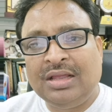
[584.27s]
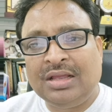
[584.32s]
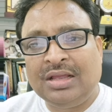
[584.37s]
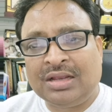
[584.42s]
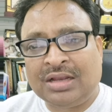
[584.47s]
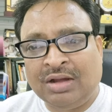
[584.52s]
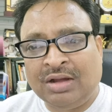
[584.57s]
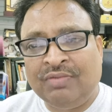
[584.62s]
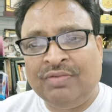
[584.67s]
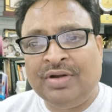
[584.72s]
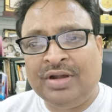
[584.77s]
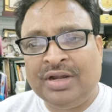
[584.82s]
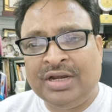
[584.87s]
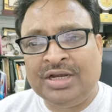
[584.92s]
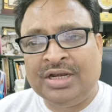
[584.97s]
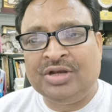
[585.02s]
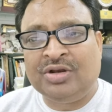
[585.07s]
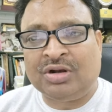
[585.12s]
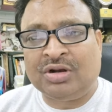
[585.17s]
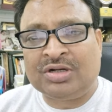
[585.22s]
covered
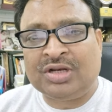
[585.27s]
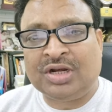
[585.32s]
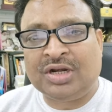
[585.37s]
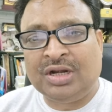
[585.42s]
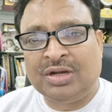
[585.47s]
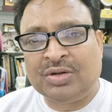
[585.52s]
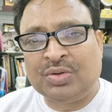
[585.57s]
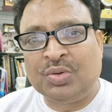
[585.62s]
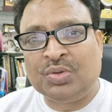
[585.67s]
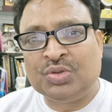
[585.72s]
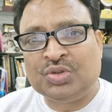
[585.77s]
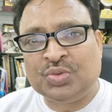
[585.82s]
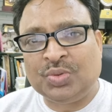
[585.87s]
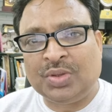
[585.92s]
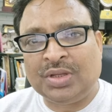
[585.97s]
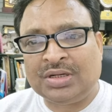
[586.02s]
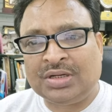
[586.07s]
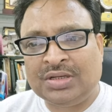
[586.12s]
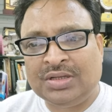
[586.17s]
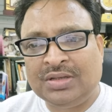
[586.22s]
in doctoral
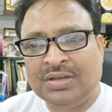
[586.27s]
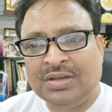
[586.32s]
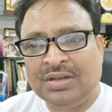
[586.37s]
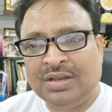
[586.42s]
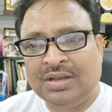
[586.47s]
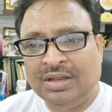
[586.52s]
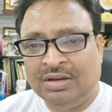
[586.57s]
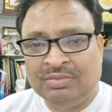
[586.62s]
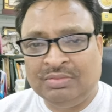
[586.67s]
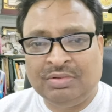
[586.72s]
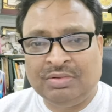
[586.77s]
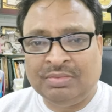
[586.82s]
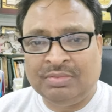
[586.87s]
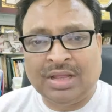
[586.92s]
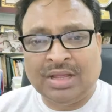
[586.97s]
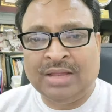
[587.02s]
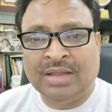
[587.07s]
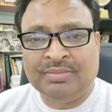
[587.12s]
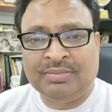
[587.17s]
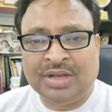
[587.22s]
coursework.
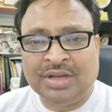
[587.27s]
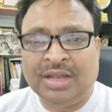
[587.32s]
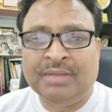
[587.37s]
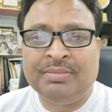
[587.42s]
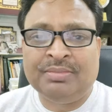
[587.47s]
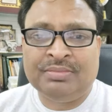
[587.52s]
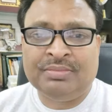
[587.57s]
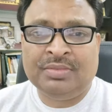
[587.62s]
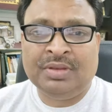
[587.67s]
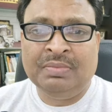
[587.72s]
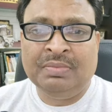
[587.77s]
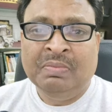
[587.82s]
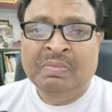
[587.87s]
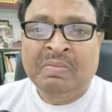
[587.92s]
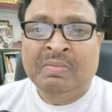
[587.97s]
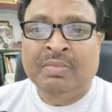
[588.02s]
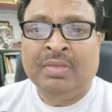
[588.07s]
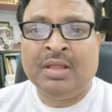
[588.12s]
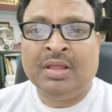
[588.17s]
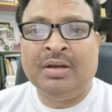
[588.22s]
I'm
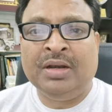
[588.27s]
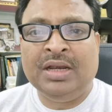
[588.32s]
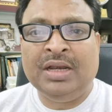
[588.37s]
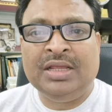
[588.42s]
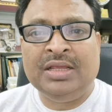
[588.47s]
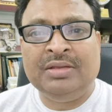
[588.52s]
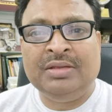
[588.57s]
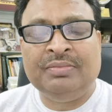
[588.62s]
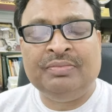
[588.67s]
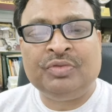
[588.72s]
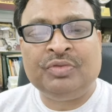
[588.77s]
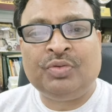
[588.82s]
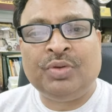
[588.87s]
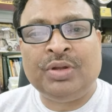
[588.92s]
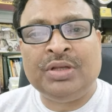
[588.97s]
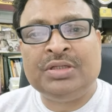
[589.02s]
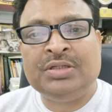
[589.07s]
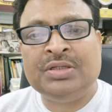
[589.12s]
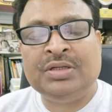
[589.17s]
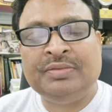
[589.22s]
really
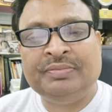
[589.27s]
quite,